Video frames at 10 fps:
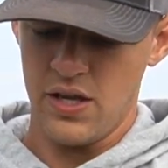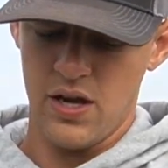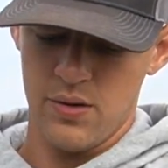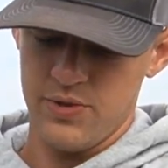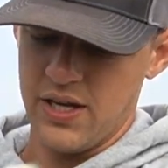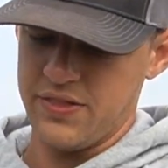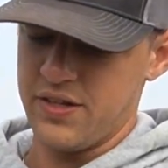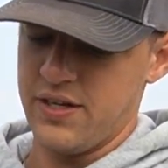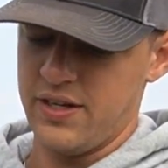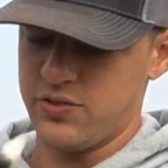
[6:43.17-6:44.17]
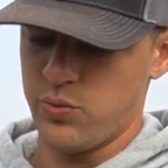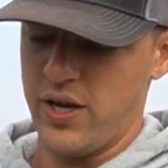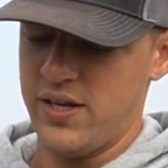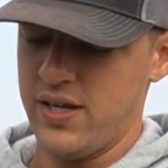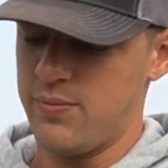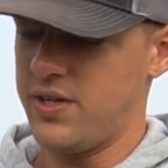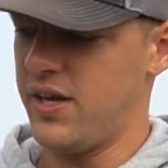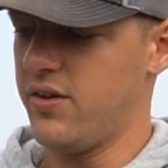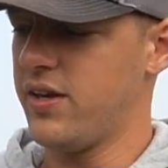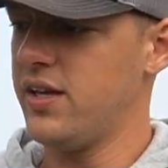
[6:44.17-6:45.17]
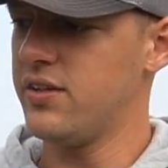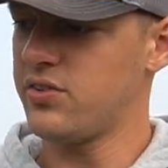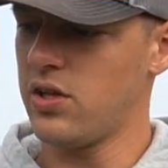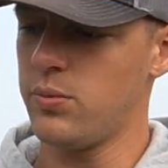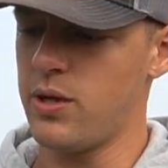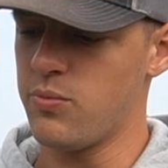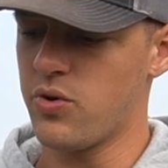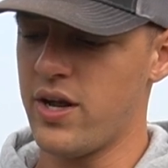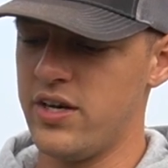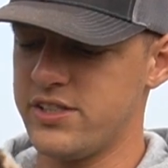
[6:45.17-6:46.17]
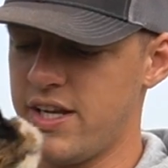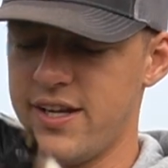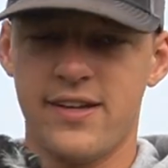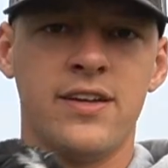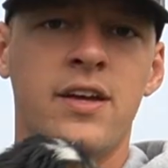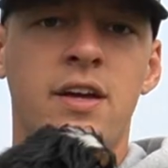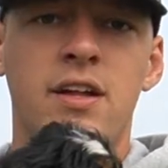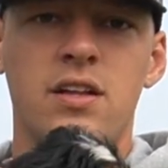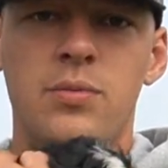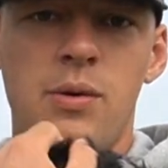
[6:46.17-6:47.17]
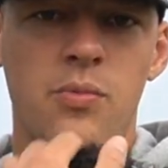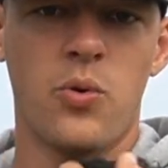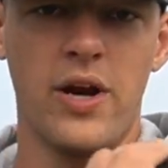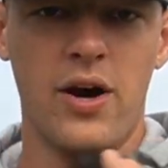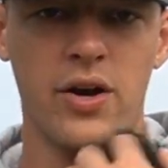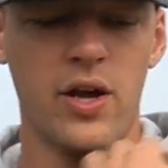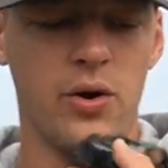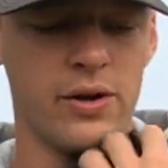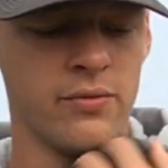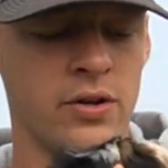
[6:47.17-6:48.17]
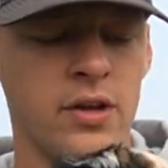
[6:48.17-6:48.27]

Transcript: Um, you got the nice white tip tail. He is a little bit more energetic, a little bit more outgoing.